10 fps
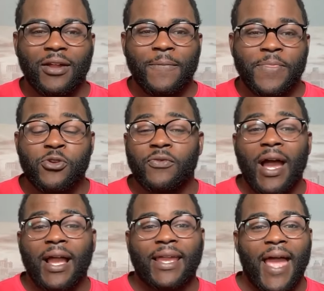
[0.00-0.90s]
You've
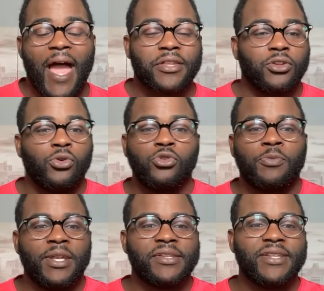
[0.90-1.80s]
got Castle, who's
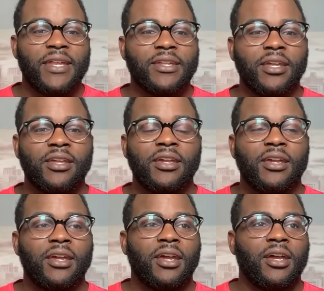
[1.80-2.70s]
been ascending.
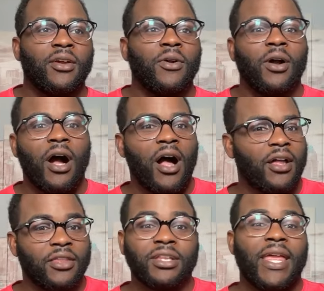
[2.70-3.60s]

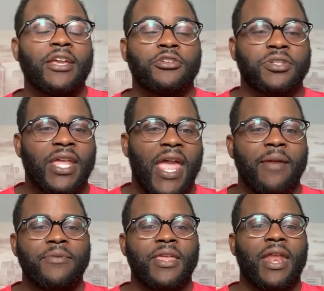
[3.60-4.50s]
The Lakers
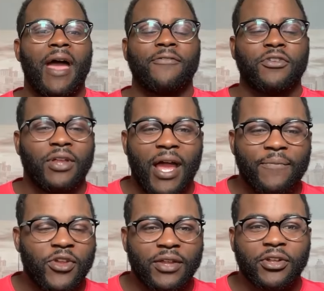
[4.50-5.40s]
game, and then after that,
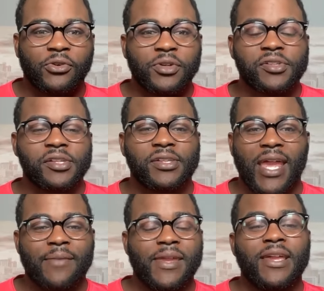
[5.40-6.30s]
you had the Grizzlies
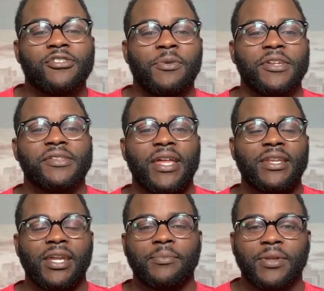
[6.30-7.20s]
game. He has been
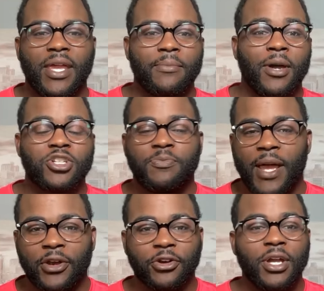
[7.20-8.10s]
ascending and playing much
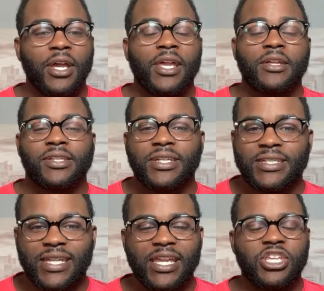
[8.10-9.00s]
better. He's
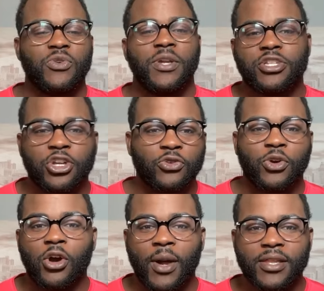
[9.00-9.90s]
continuing to
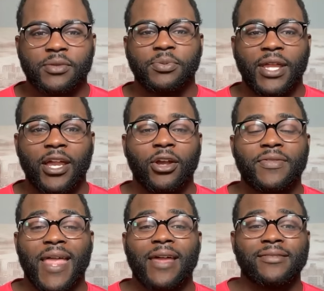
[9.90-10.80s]
grow as a player,
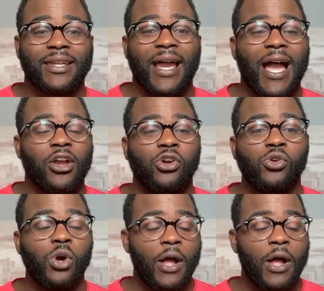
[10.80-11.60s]
and that is a guy who